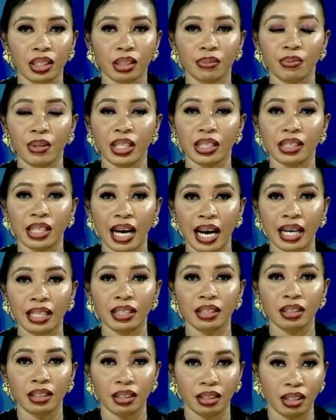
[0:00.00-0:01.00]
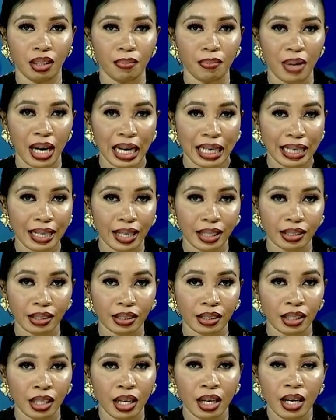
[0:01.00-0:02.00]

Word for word: space and in the markets.